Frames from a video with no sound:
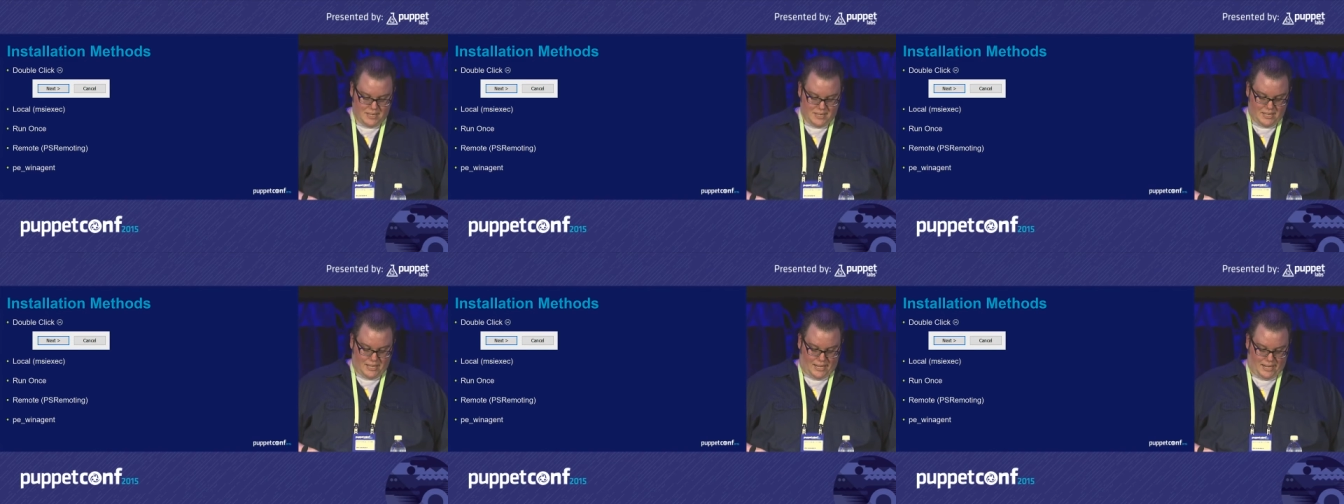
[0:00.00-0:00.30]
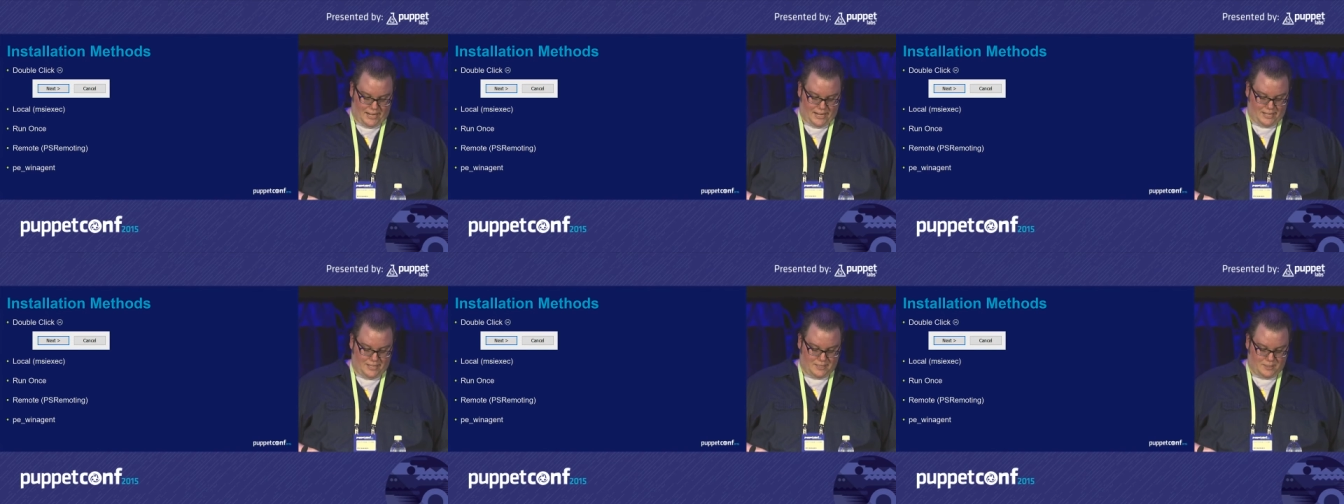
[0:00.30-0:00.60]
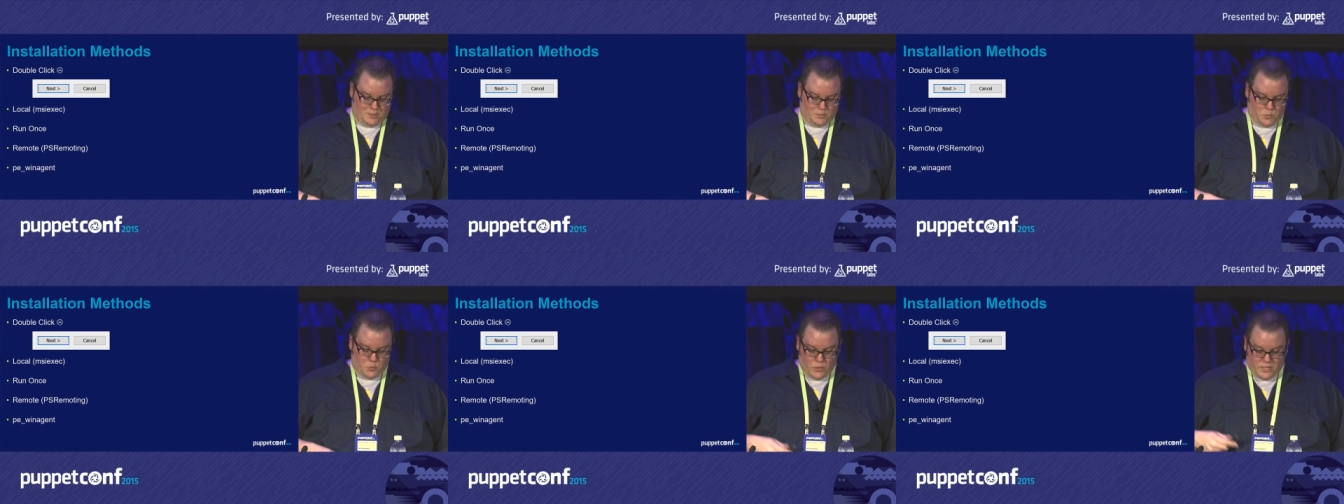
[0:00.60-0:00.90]

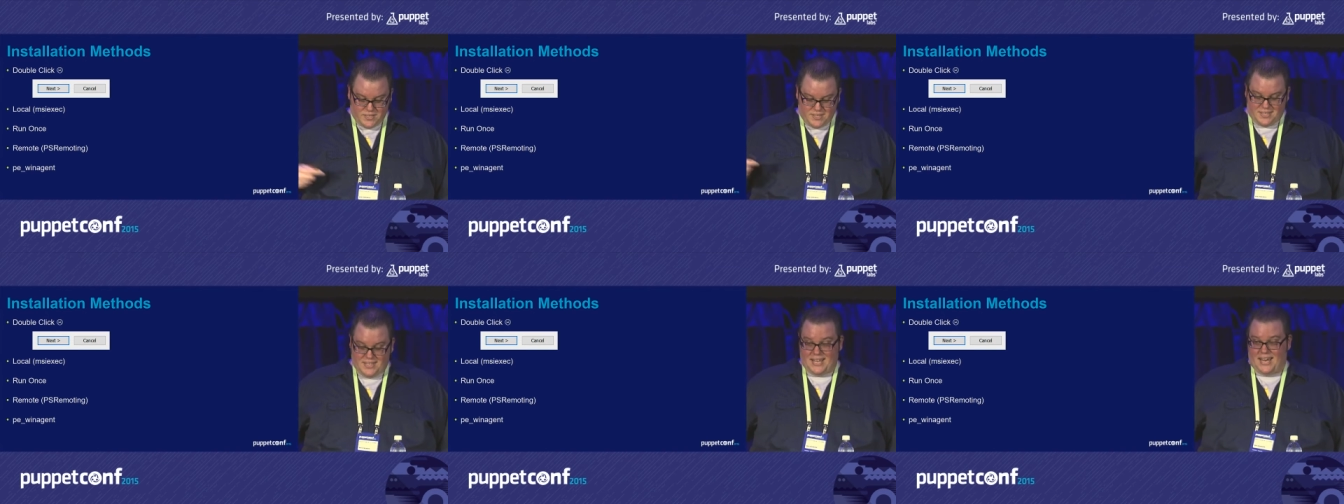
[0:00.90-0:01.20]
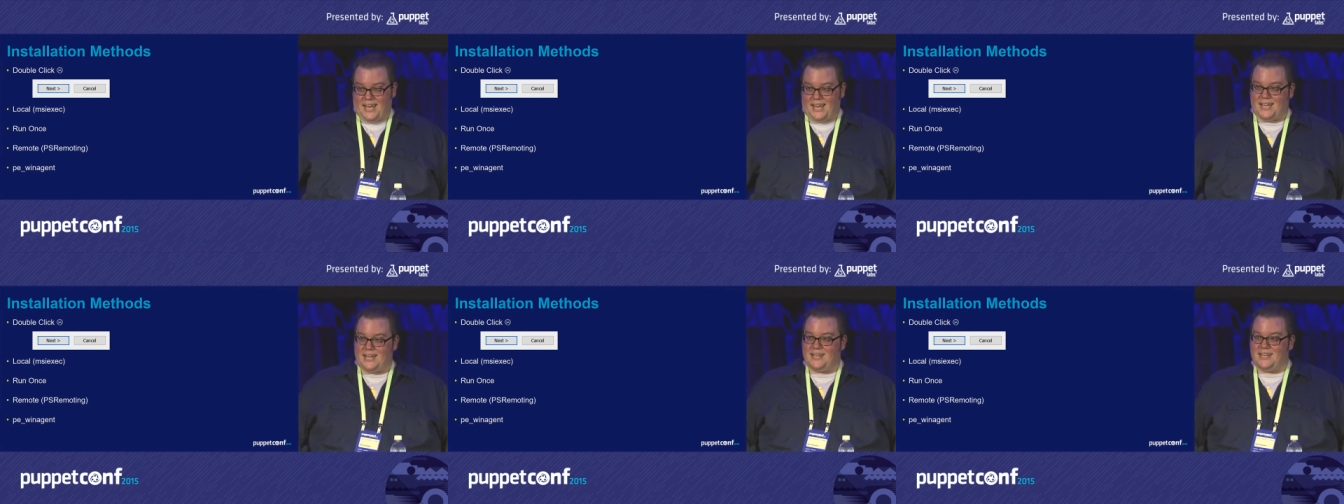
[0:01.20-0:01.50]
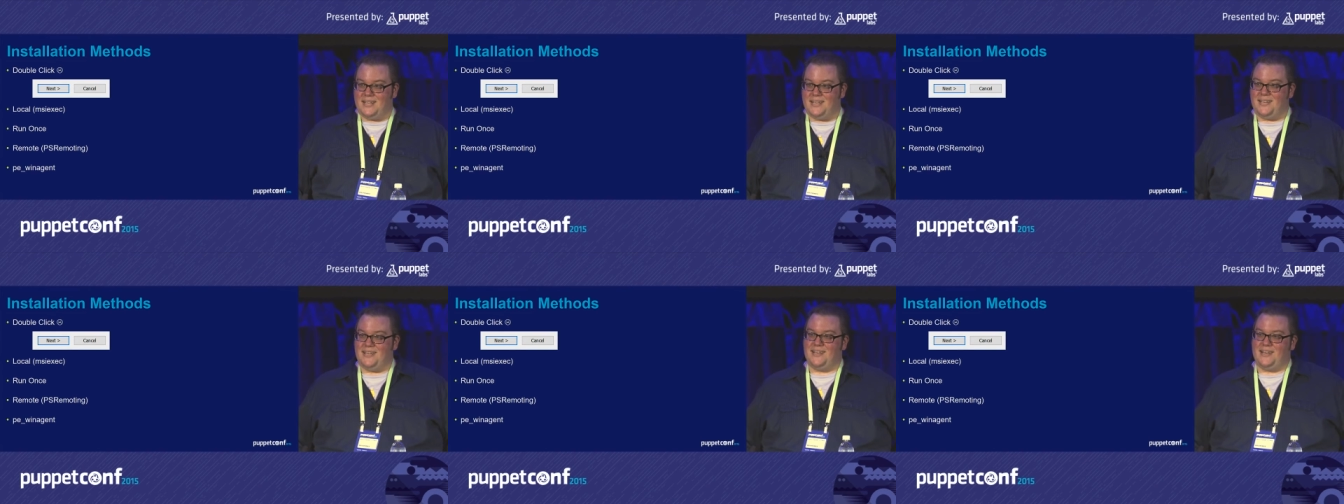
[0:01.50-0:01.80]
Uh, with that,
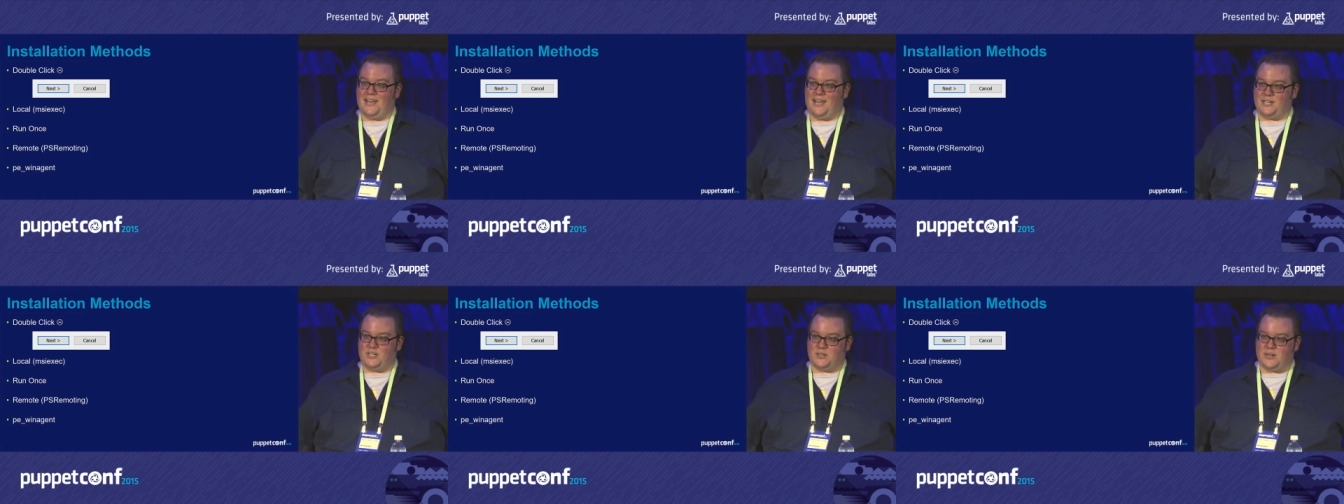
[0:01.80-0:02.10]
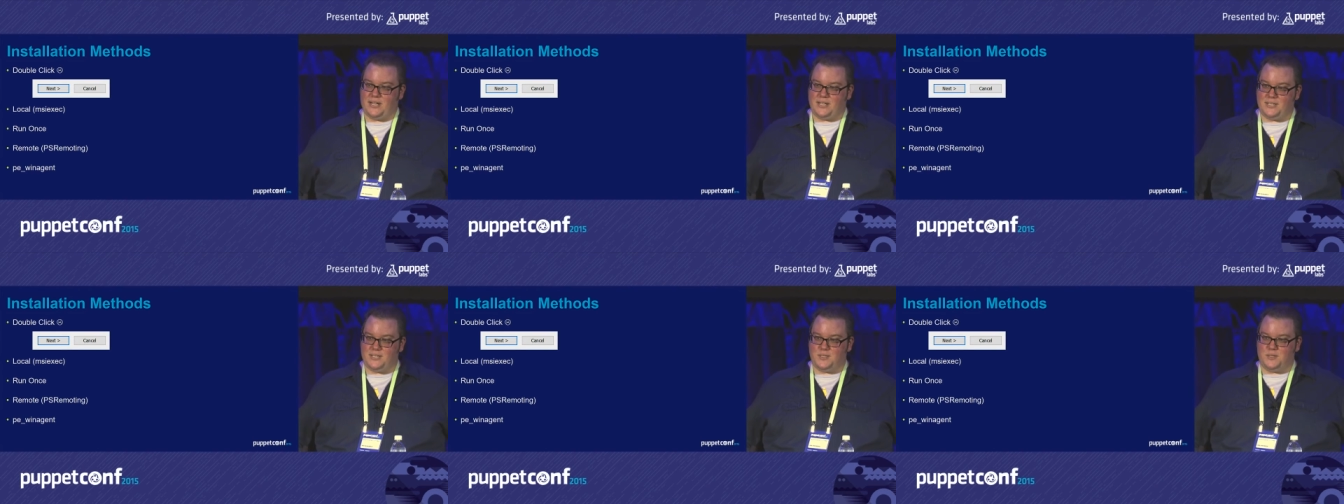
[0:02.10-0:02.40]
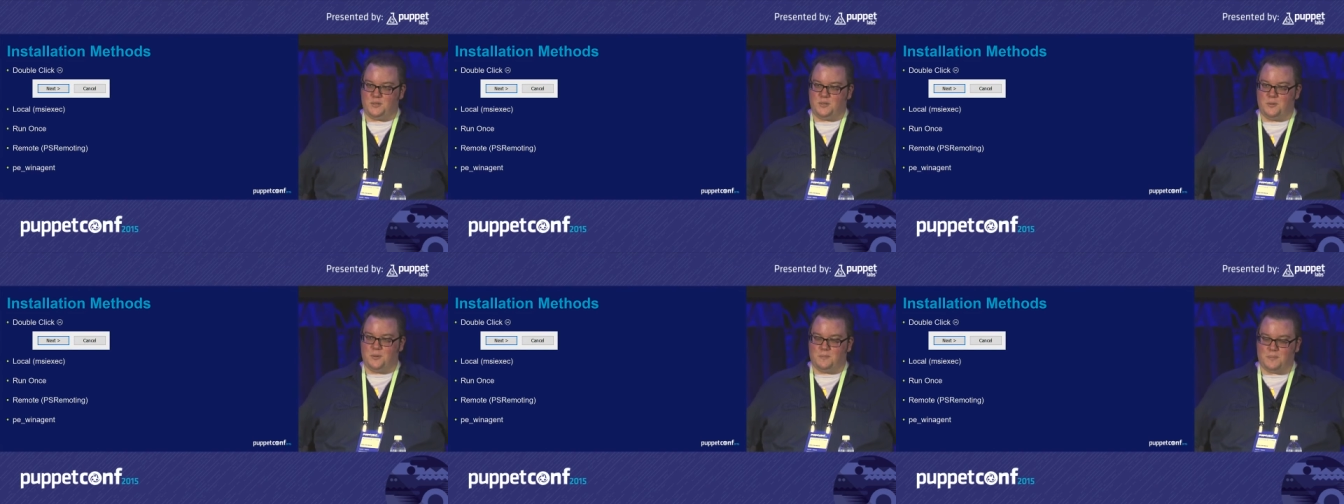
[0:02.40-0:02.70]
I tried
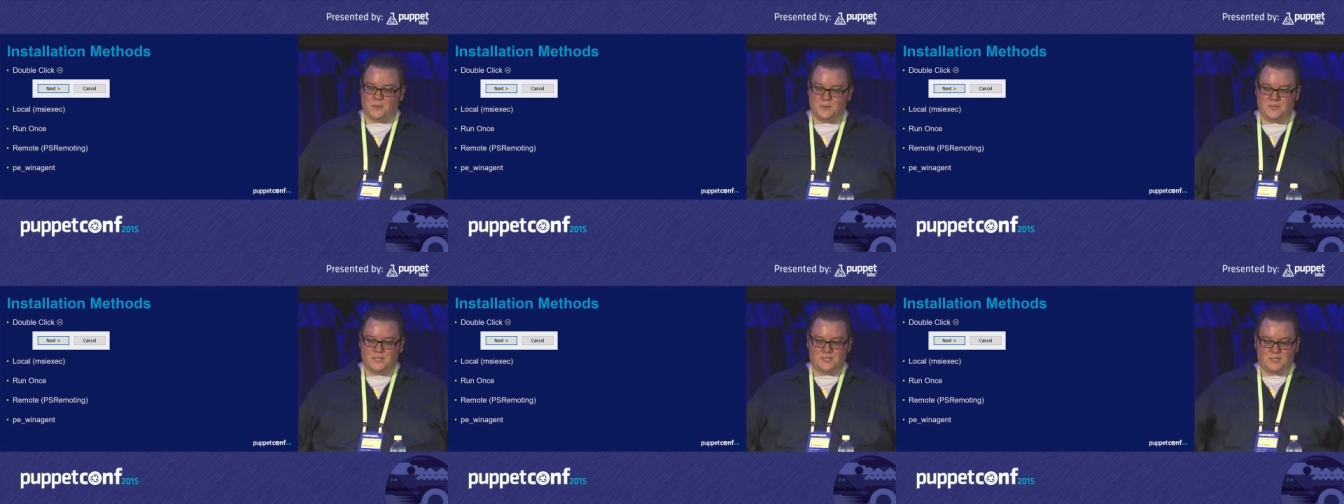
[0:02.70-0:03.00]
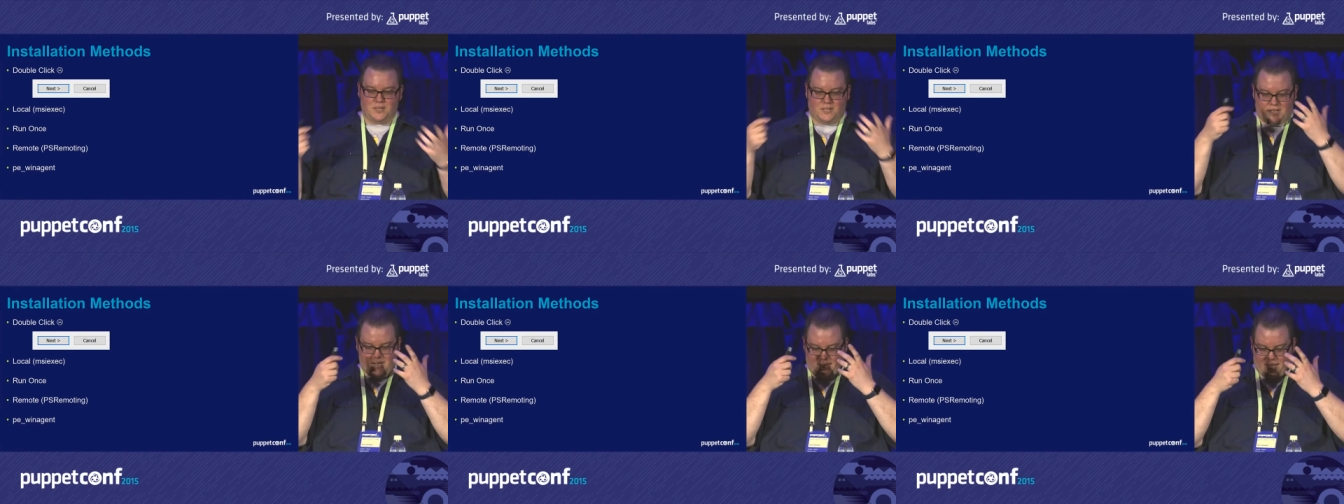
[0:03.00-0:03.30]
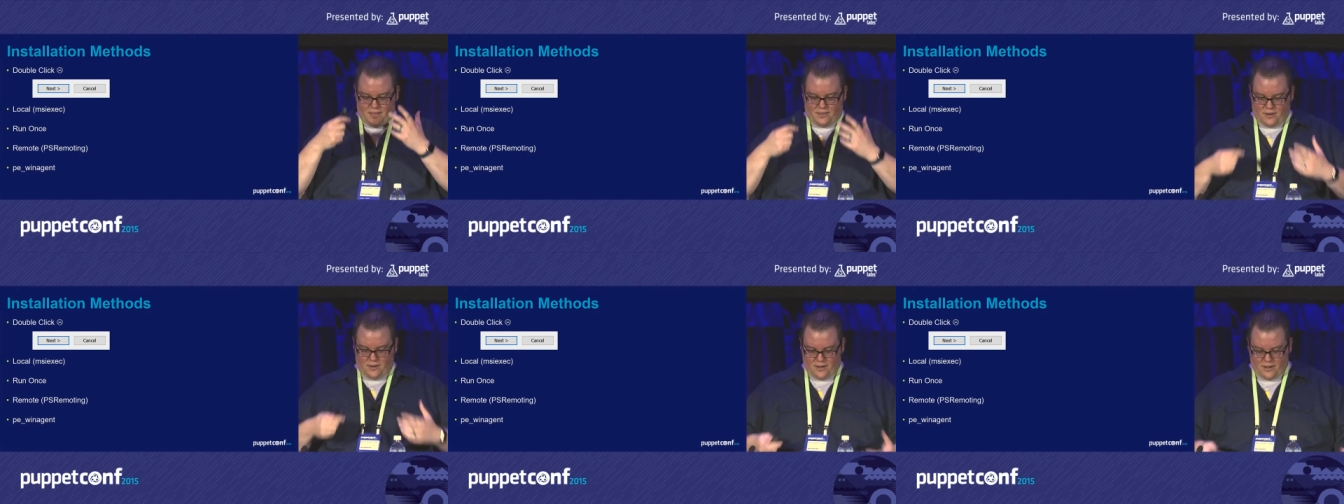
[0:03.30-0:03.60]
to pull these all
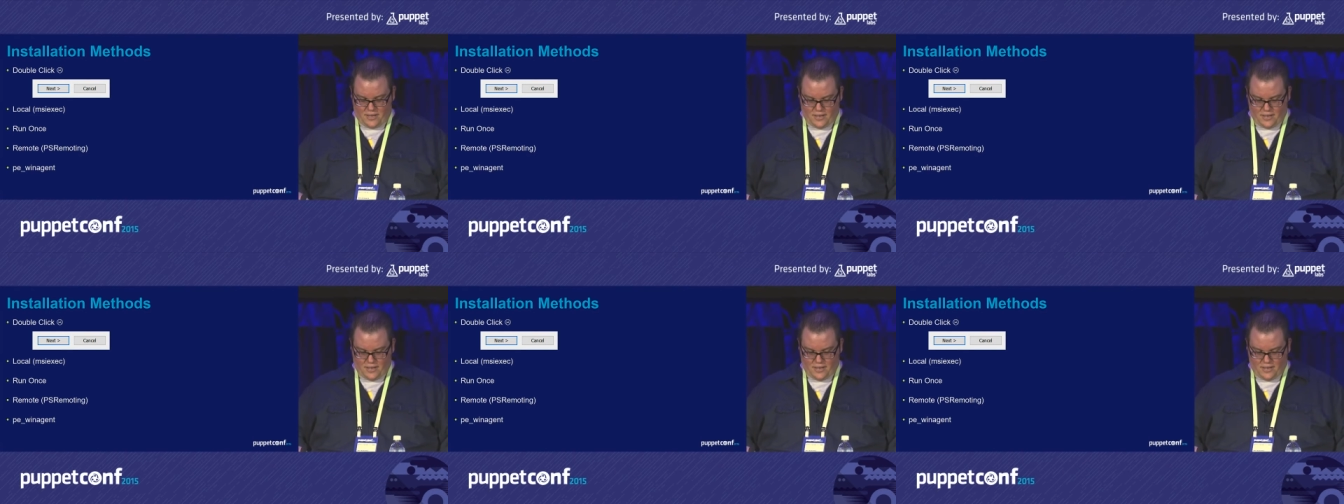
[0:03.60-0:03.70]
together.